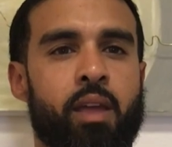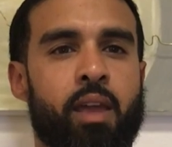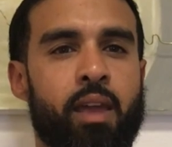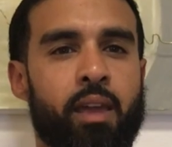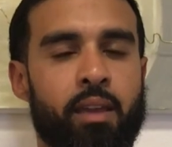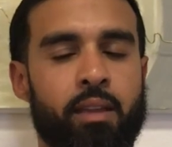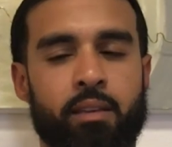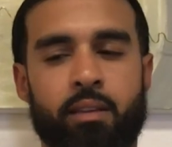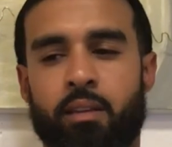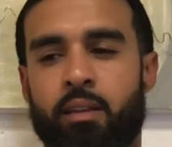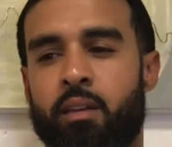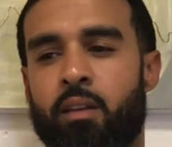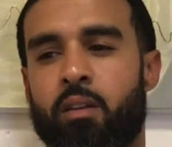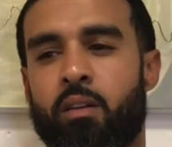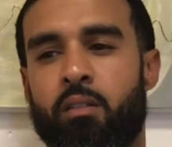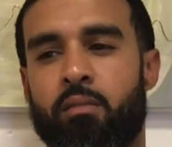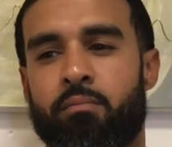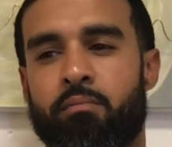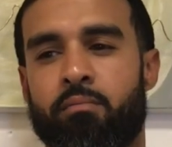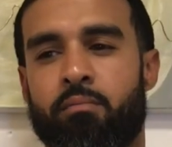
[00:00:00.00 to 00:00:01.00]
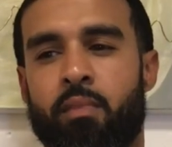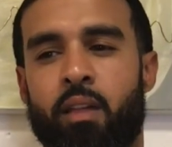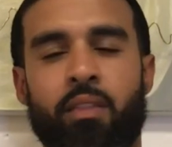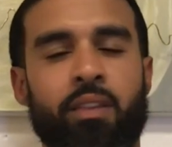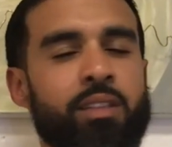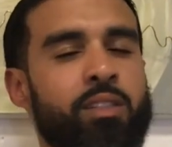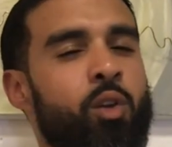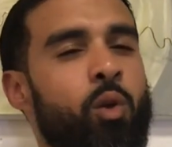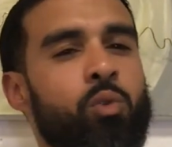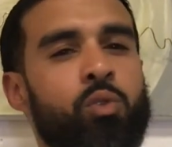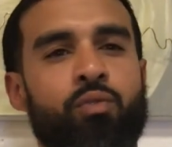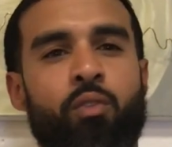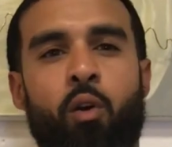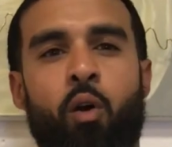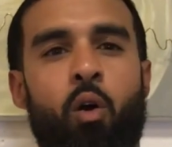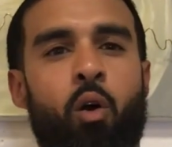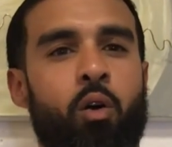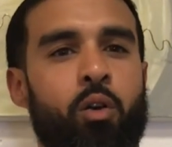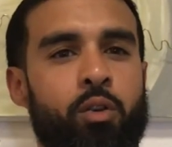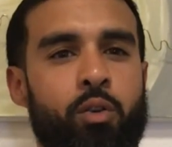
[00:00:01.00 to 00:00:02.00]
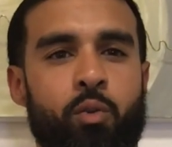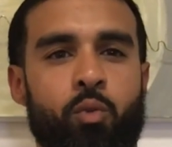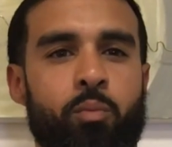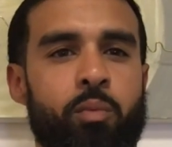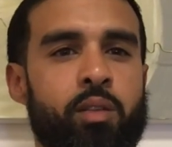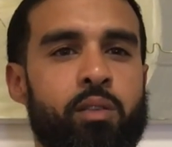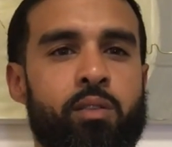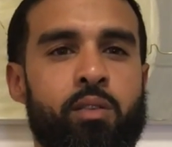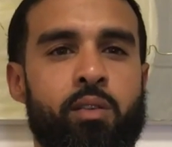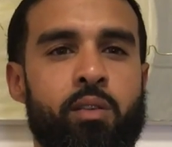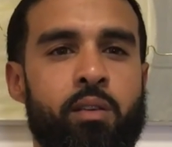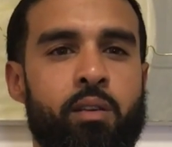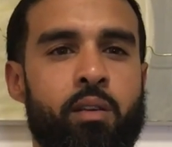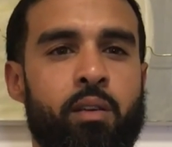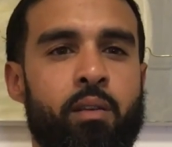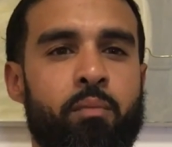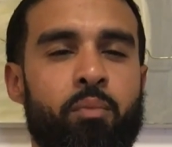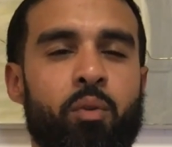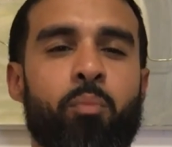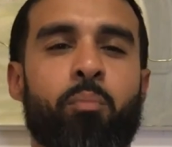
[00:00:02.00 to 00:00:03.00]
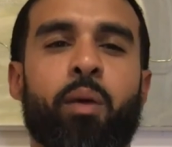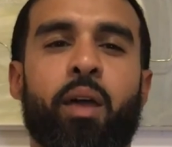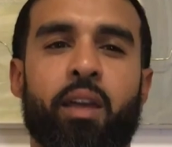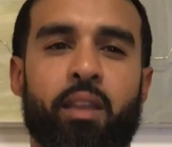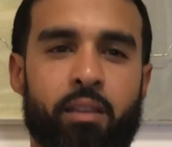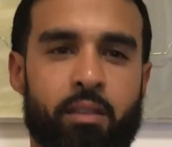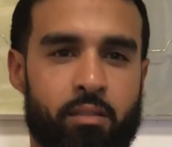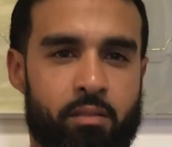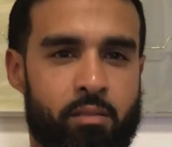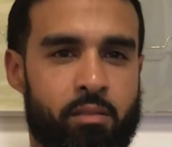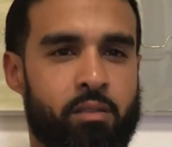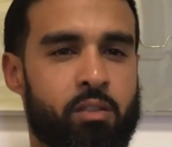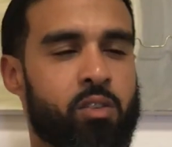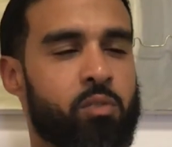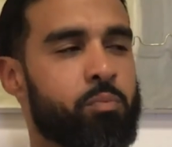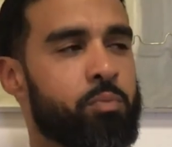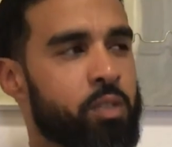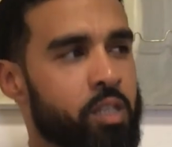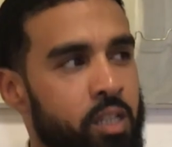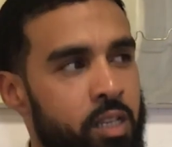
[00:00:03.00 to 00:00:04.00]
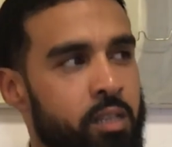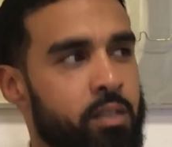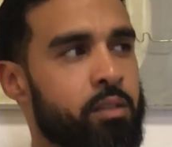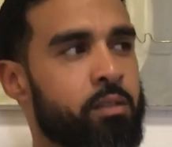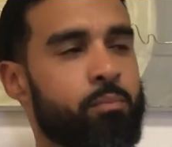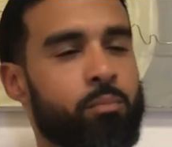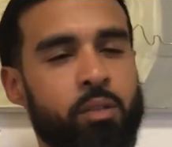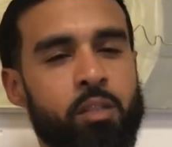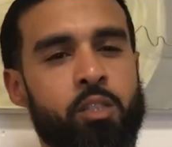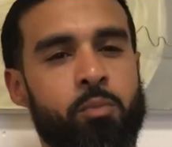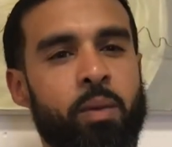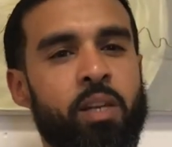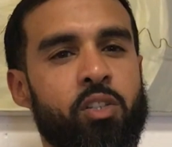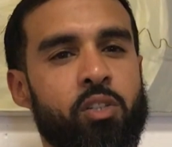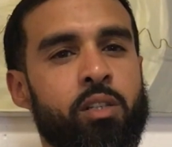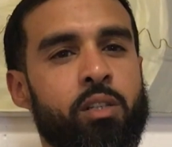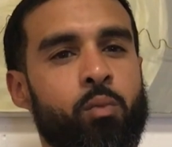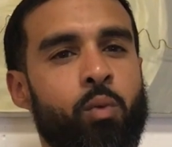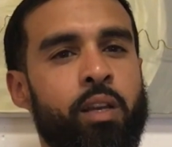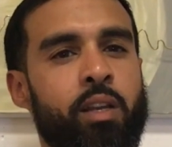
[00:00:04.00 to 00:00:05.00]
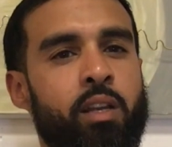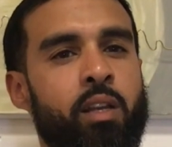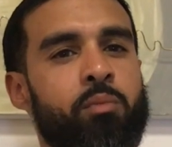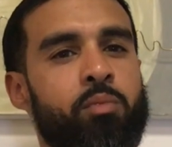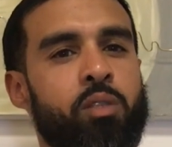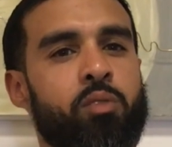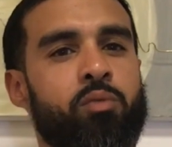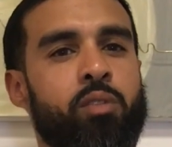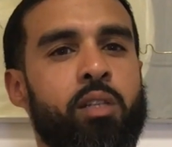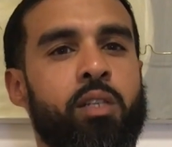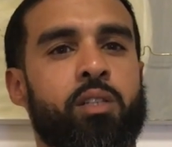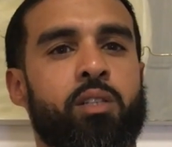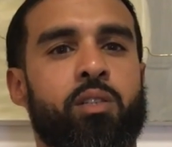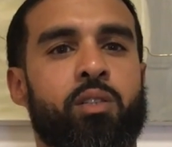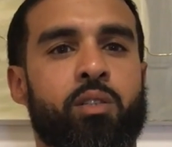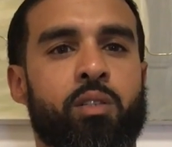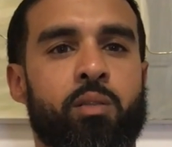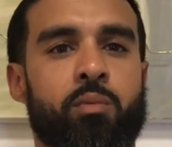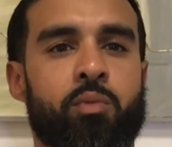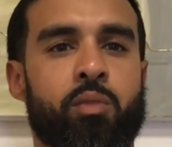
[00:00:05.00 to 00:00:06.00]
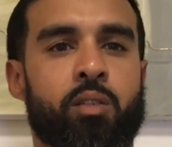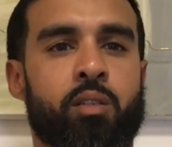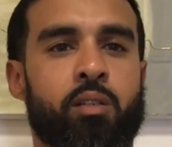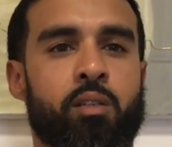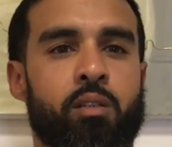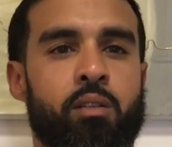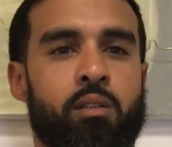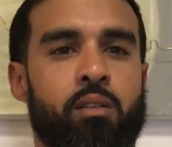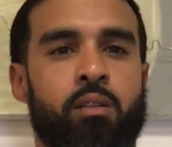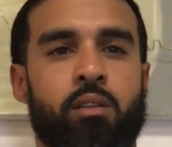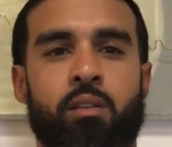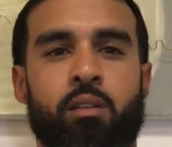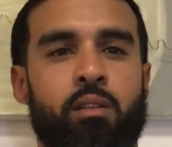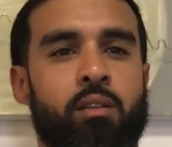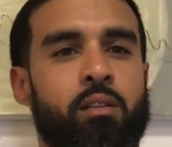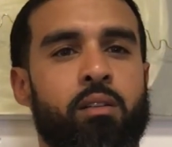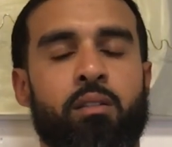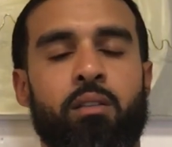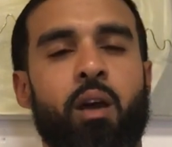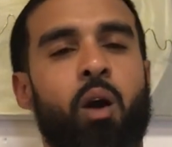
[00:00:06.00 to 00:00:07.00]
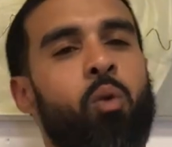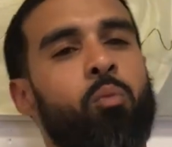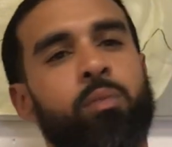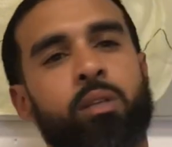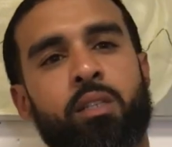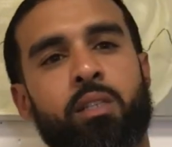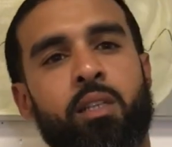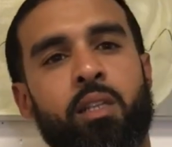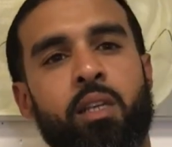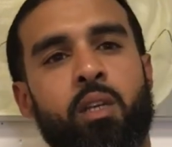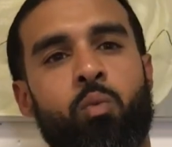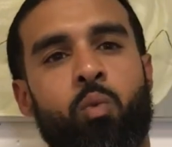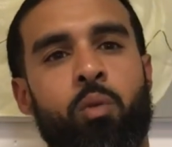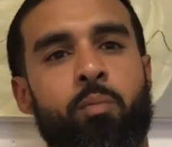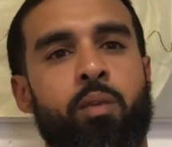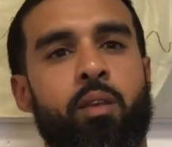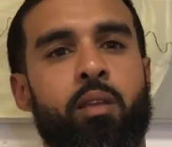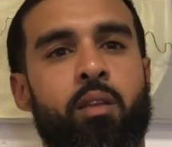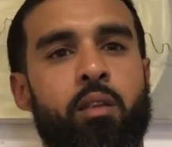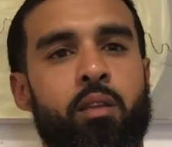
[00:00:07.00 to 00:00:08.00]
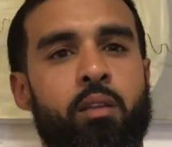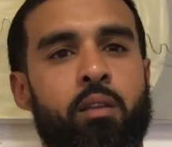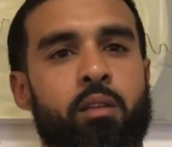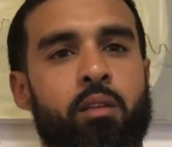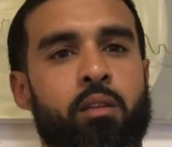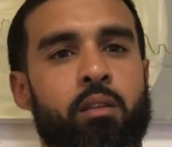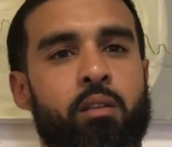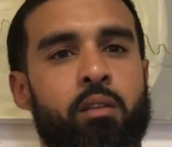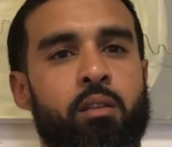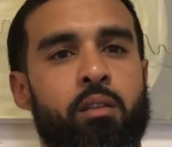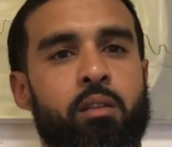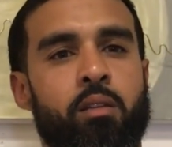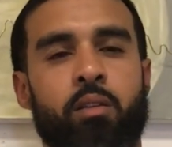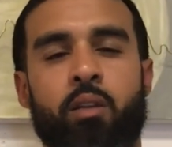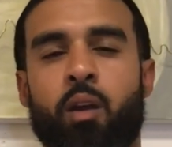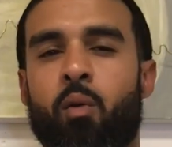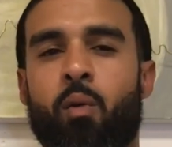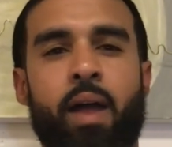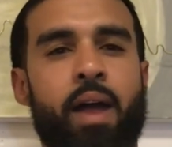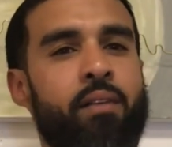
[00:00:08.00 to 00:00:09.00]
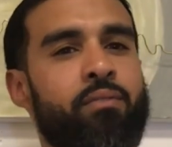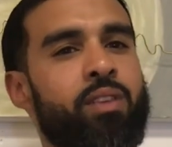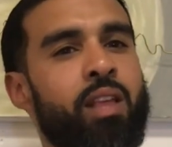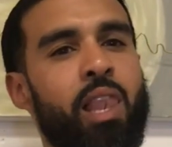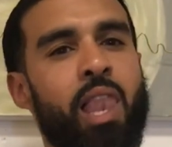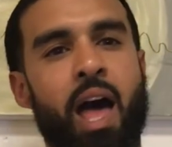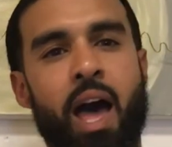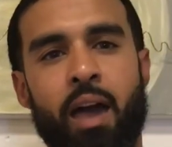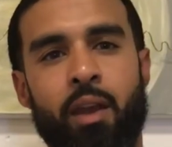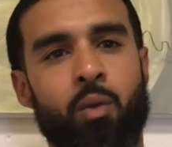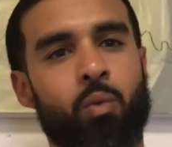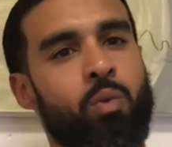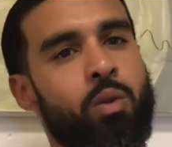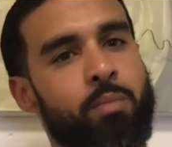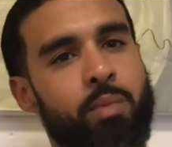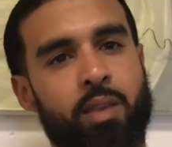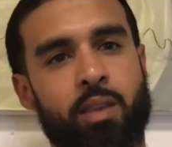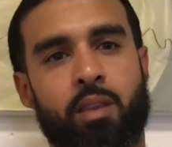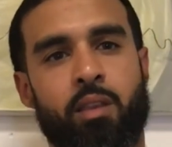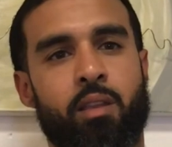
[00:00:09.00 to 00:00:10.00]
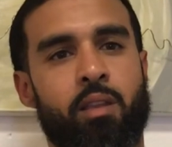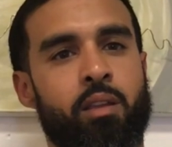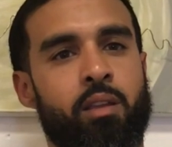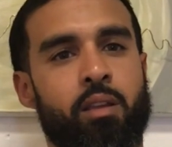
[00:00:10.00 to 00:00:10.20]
And this goes for all humans, but men, especially when it comes to relationships, don't mislead women. You don't have to lie to women.